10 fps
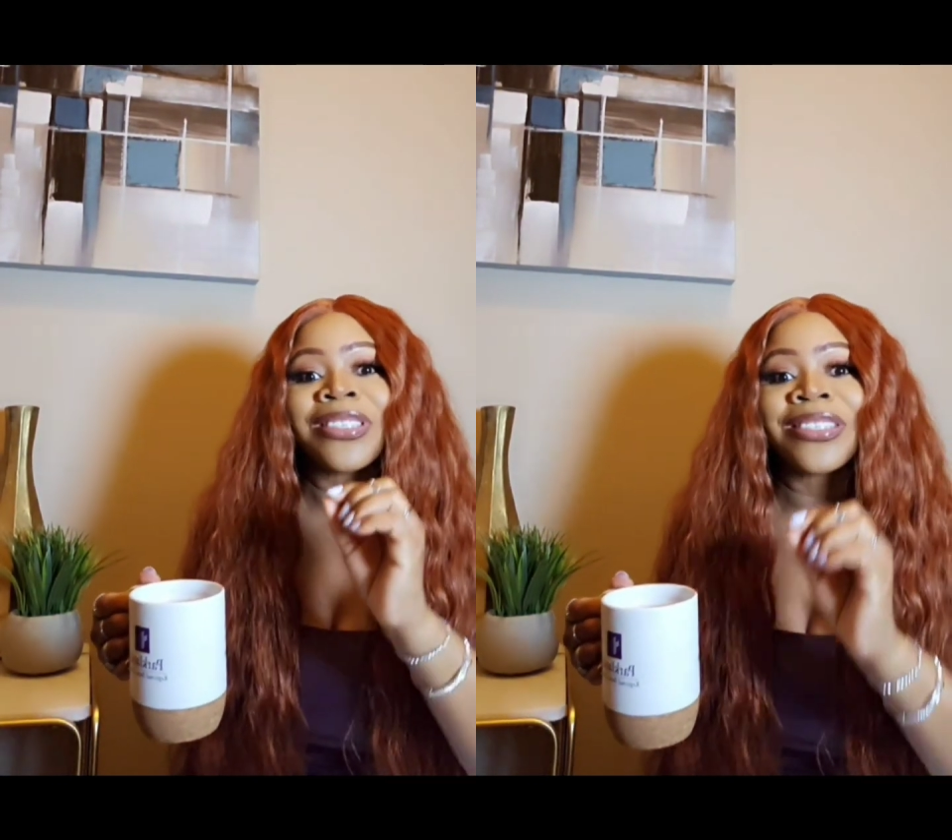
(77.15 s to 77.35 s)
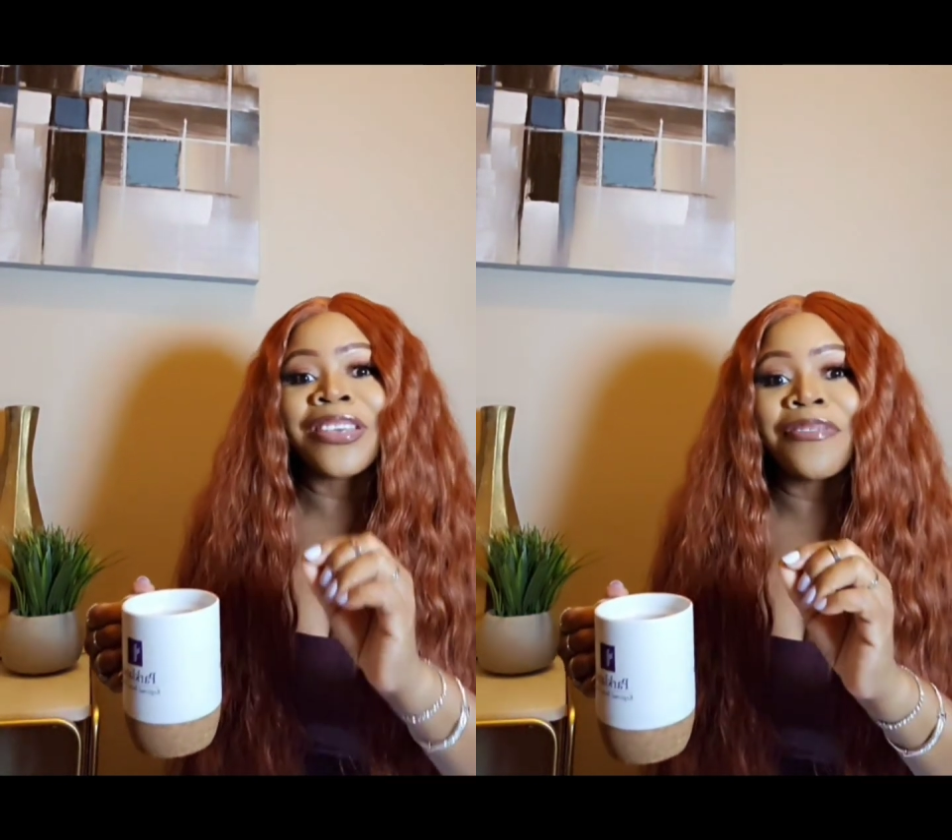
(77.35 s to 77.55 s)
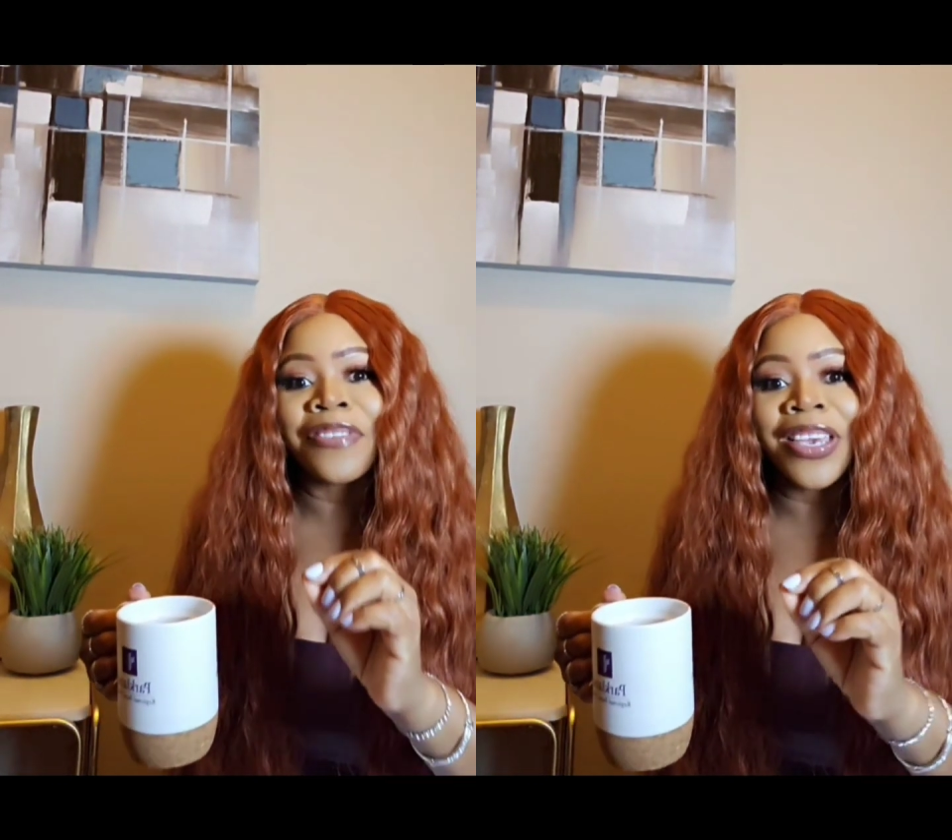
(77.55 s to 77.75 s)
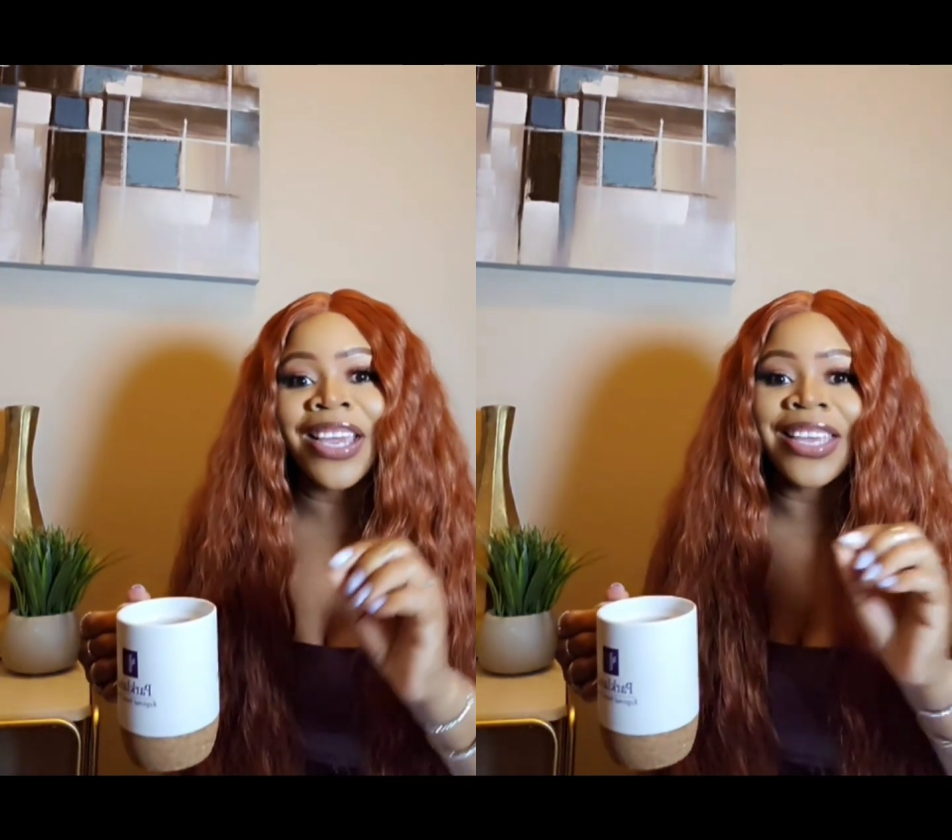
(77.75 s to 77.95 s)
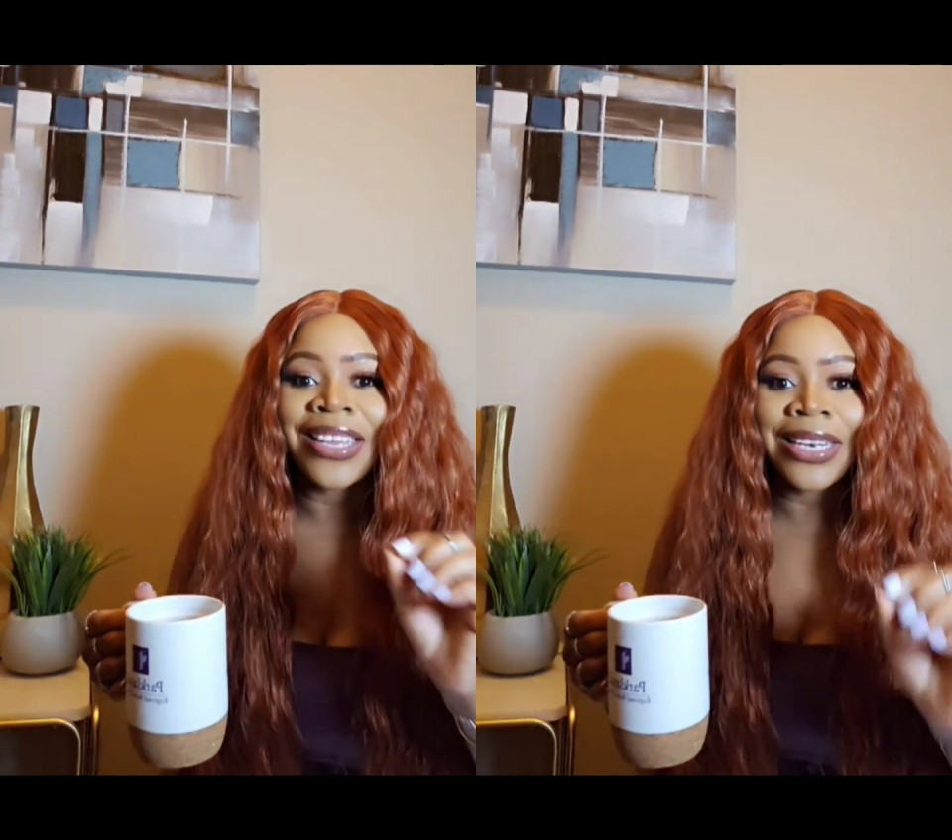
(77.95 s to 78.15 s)

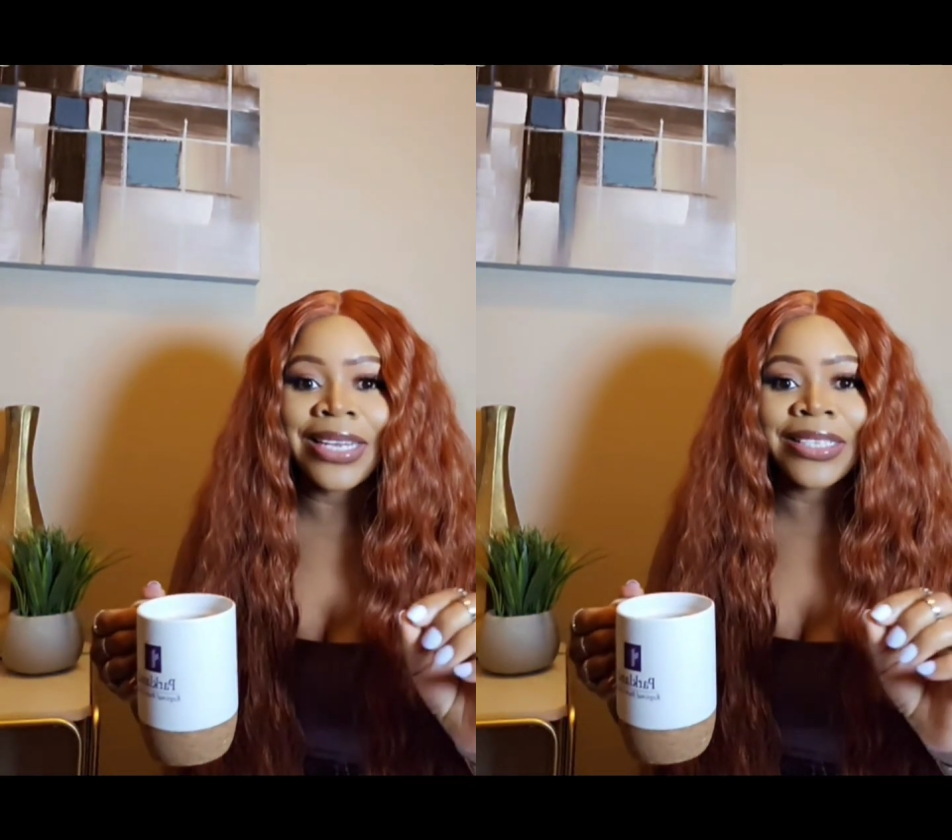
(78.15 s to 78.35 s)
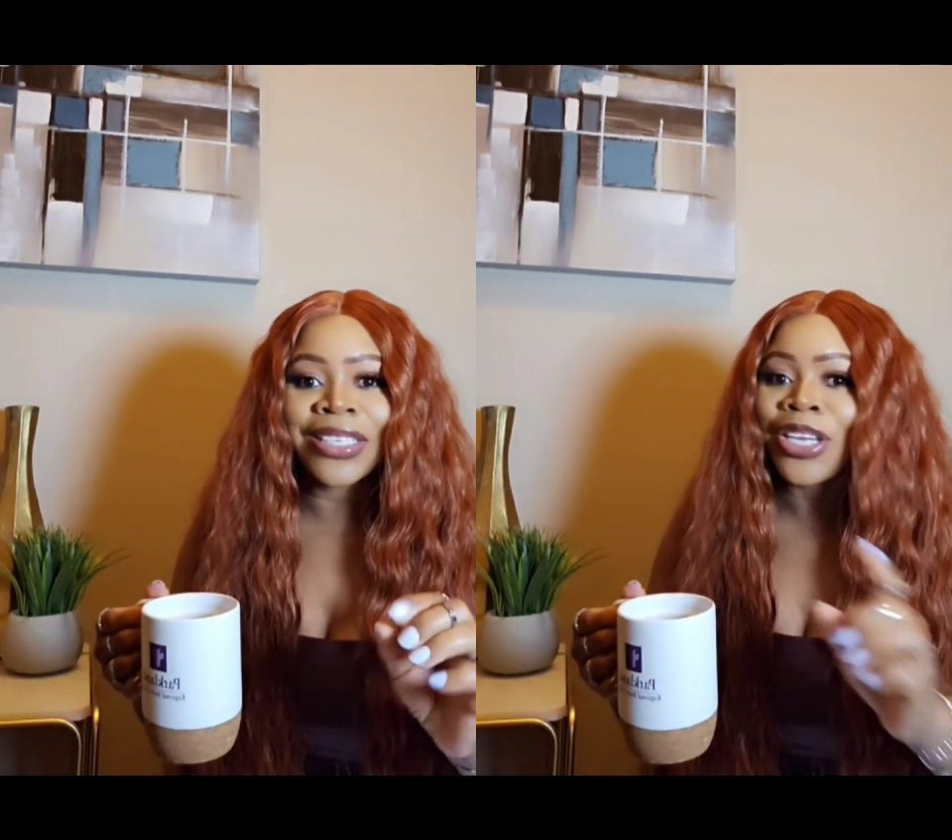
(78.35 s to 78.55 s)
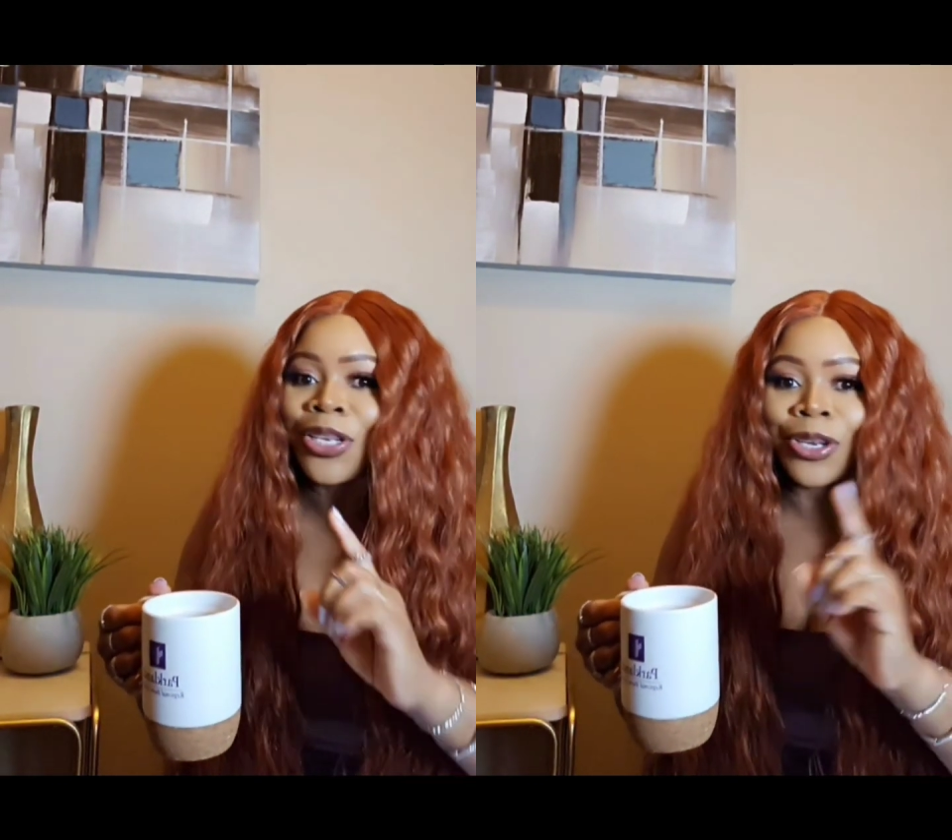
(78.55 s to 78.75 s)
stevia in it,